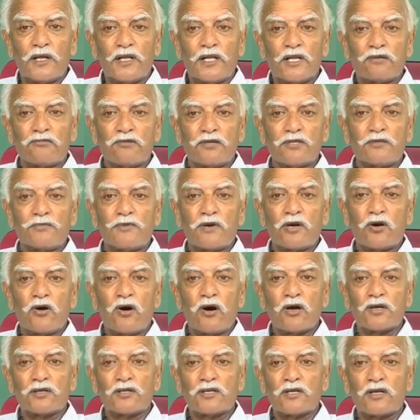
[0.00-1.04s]
This was
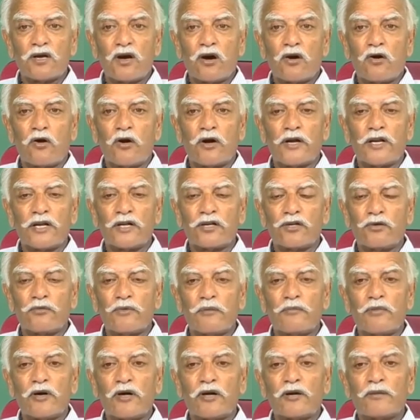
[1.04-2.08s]
because according to
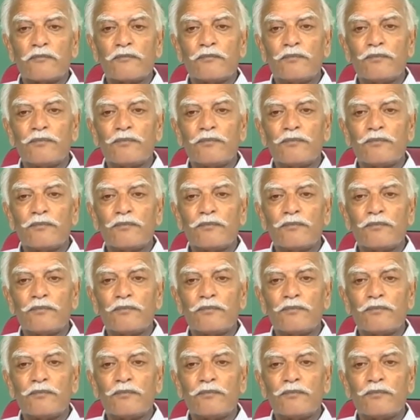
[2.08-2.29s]
Weber,